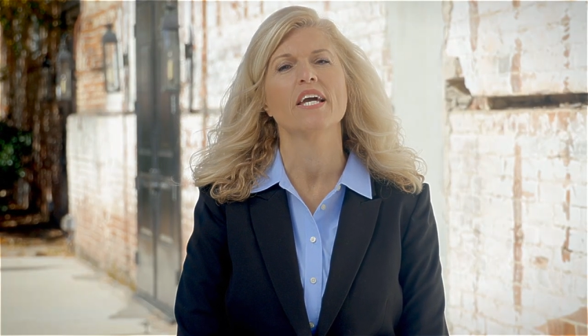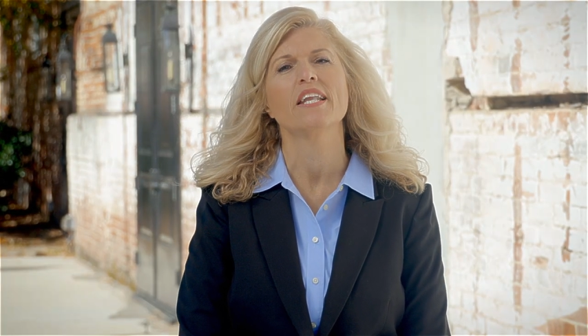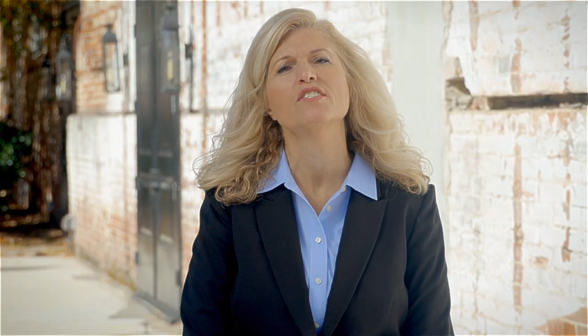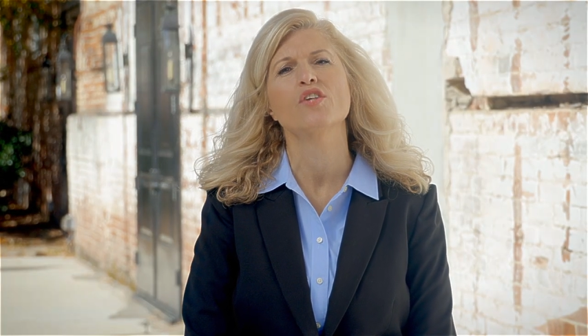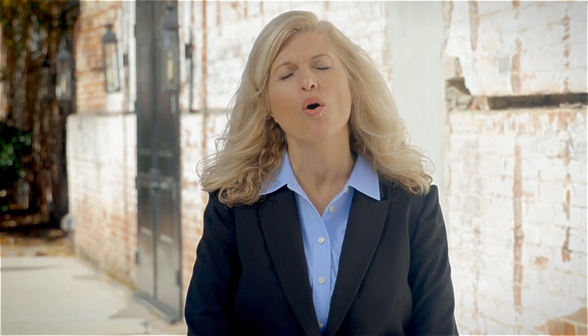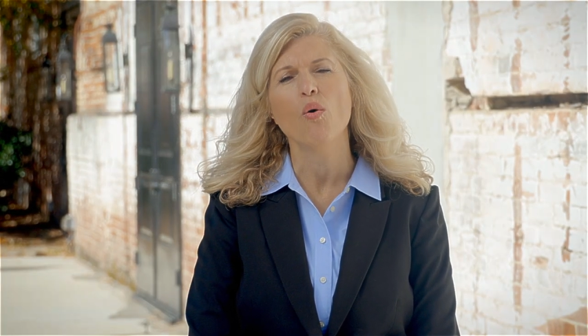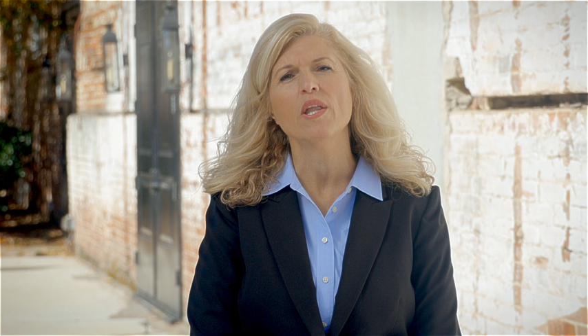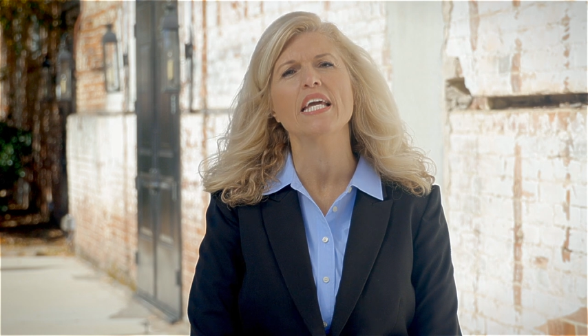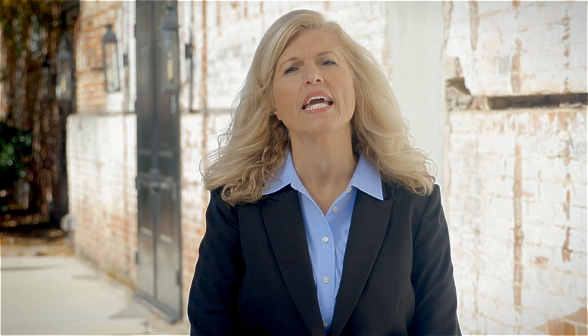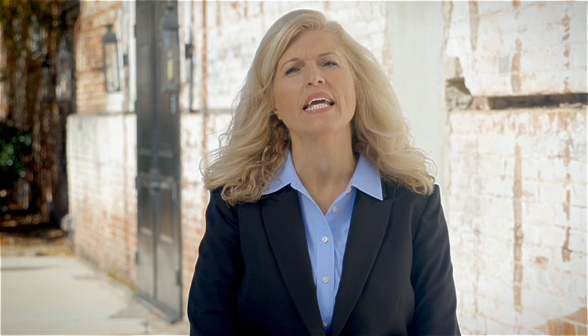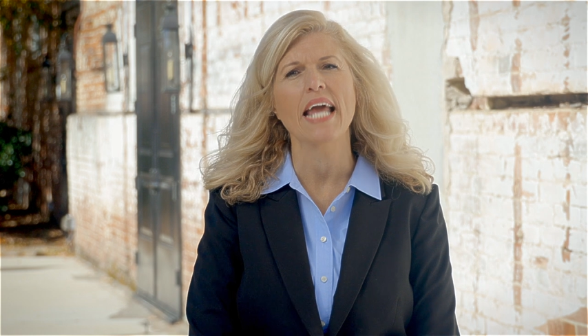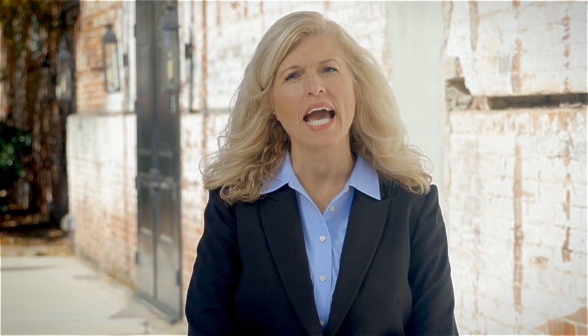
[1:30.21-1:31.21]
It is wholly
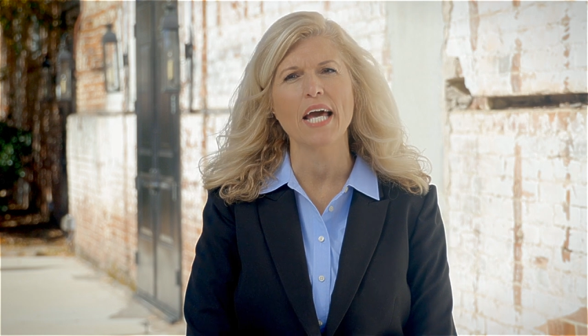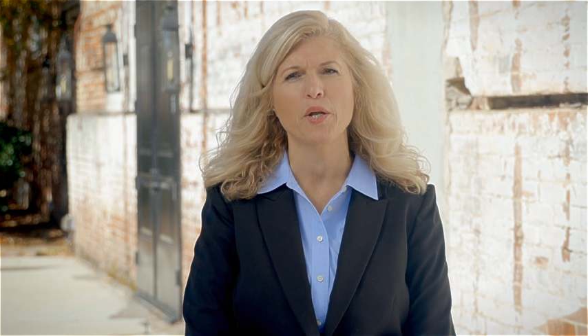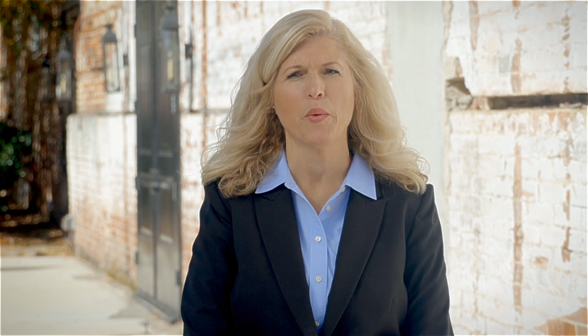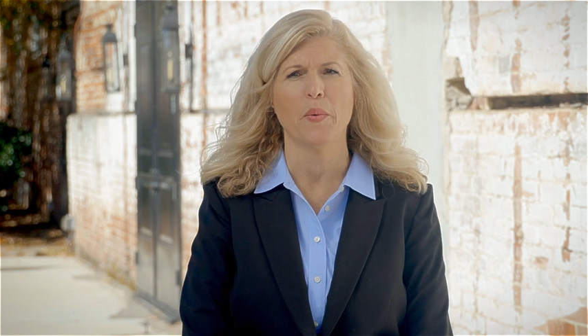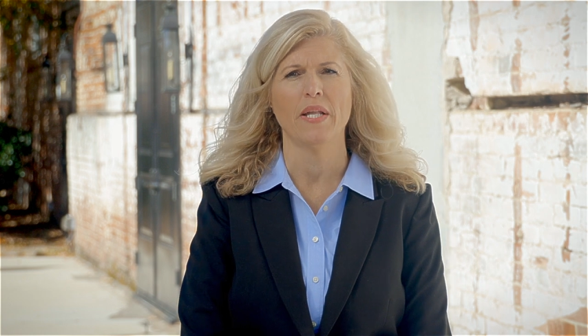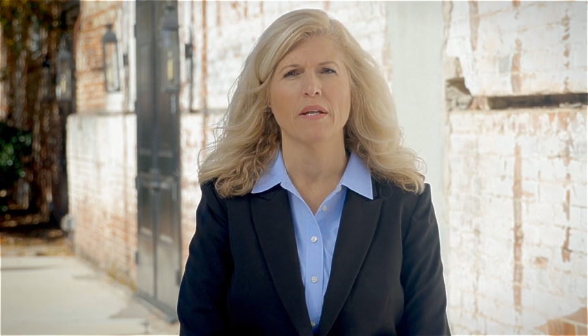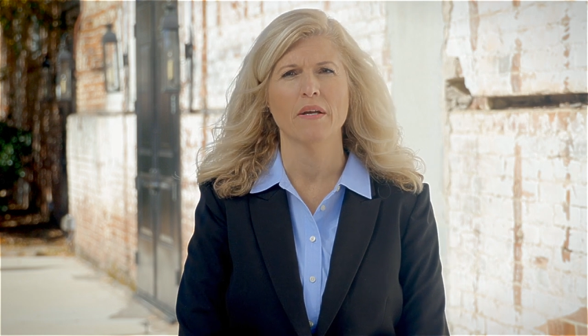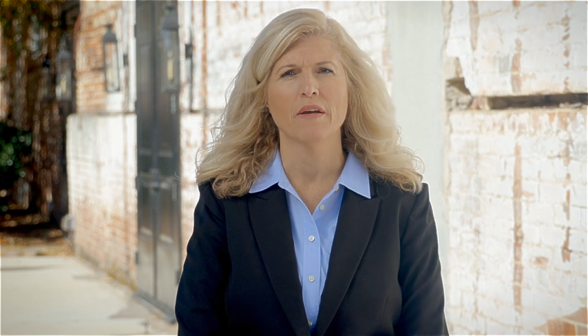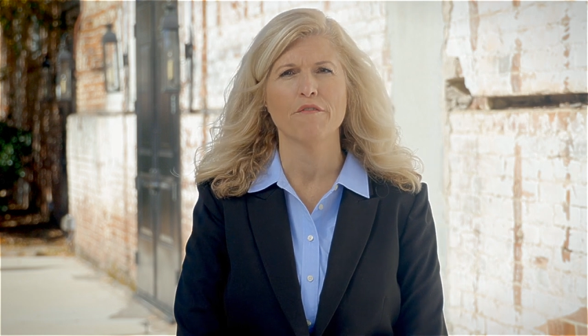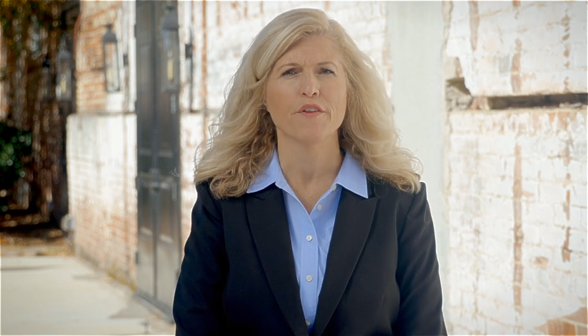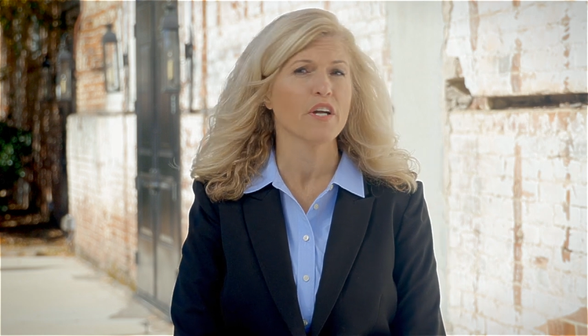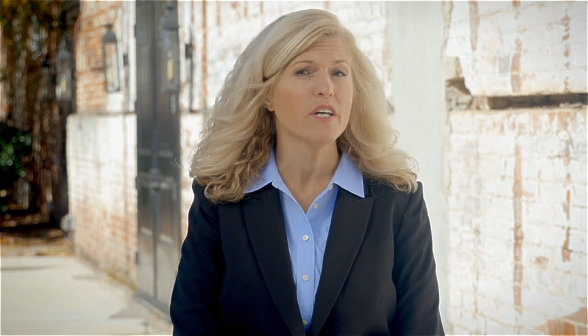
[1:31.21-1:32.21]
inadequate
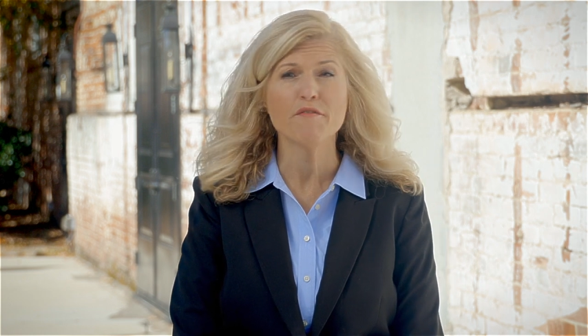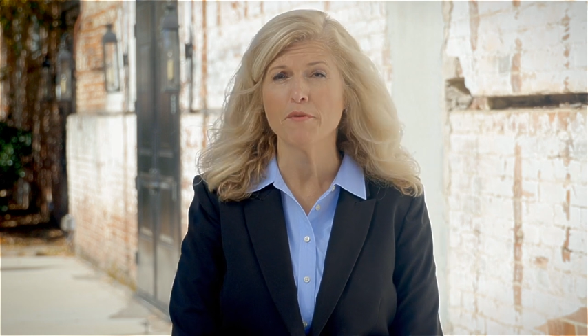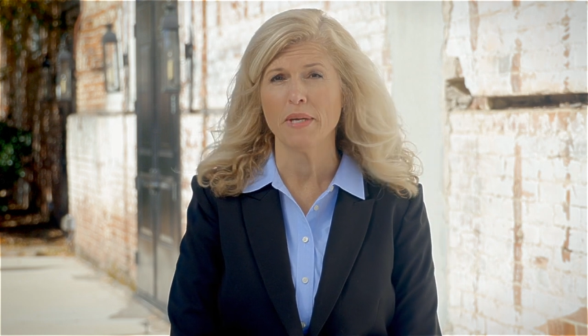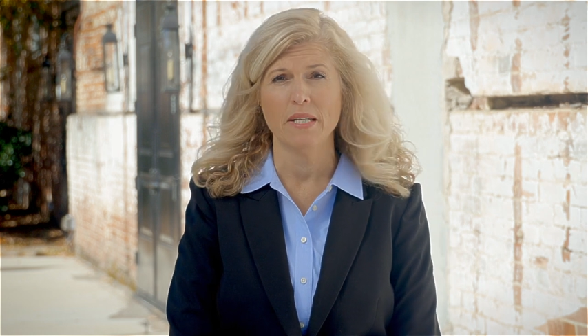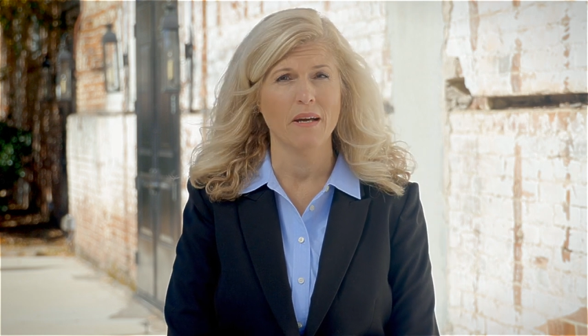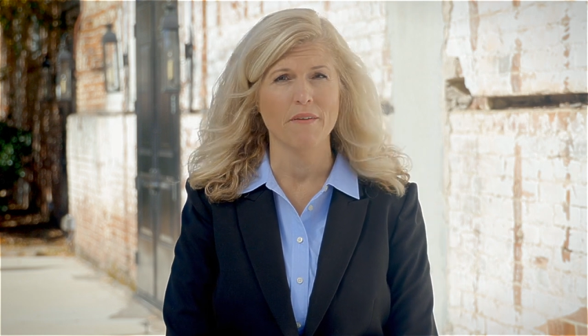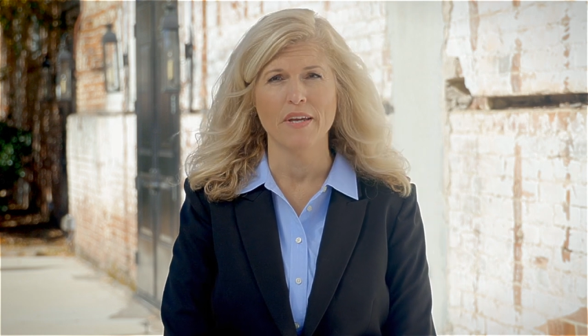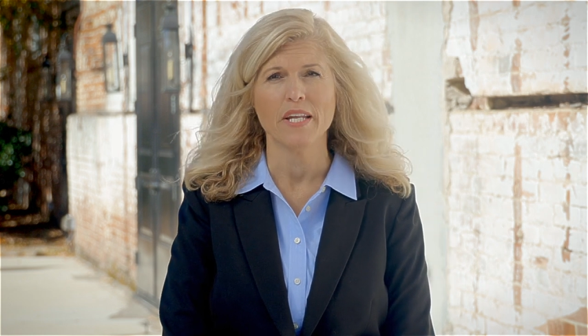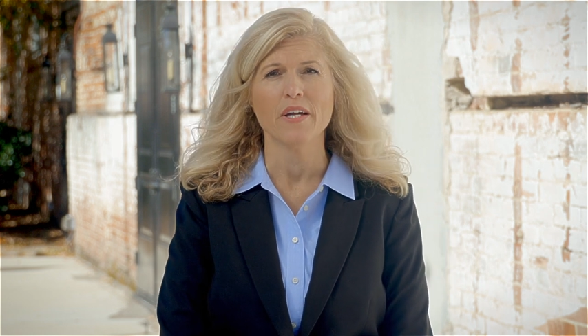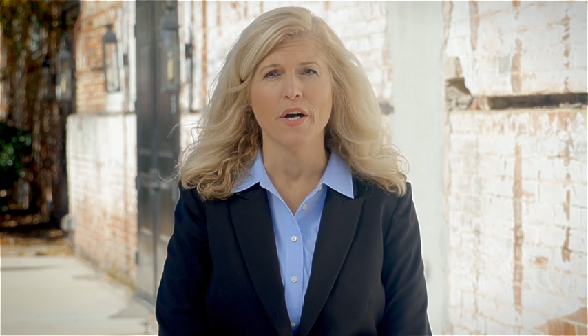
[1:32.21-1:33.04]
for the government of any